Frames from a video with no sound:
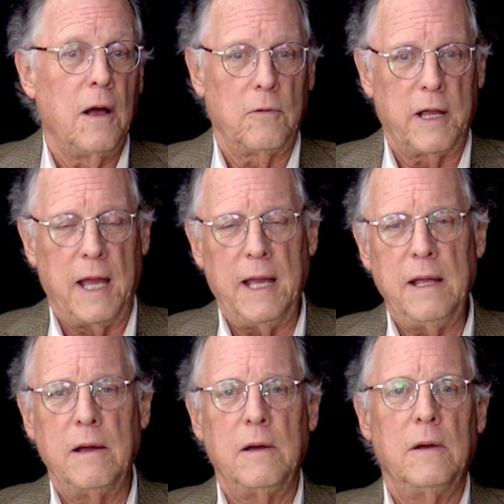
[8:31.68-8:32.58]

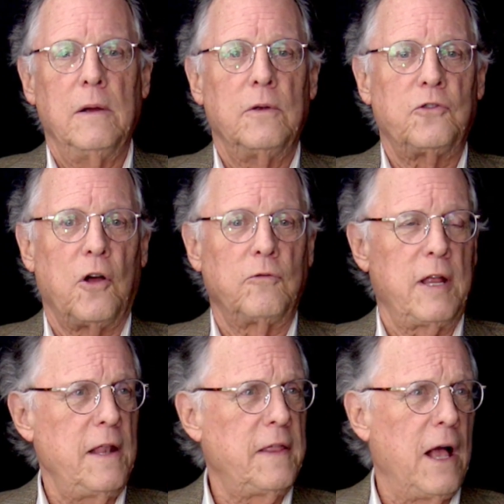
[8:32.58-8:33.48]
Okay. So
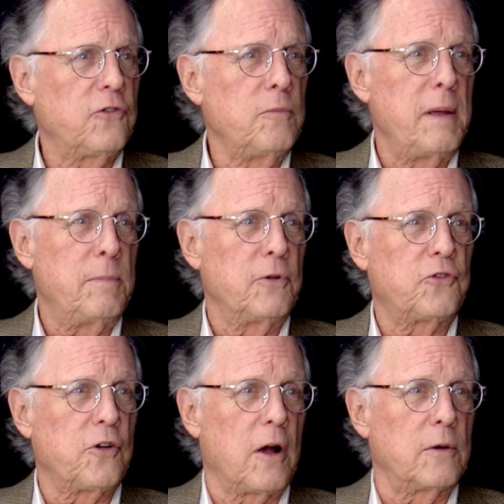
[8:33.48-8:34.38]
10,000 people
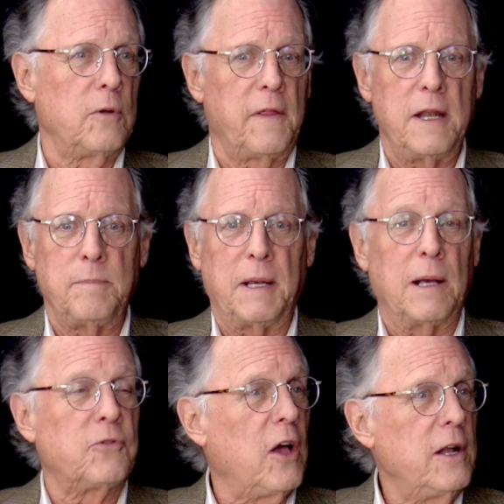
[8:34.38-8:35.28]
start. Well, then it
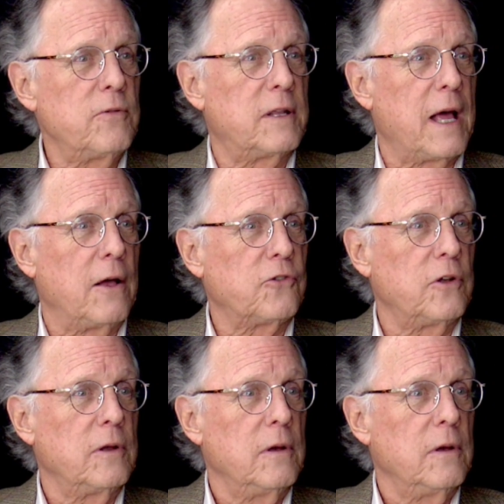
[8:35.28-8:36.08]
becomes 100,000.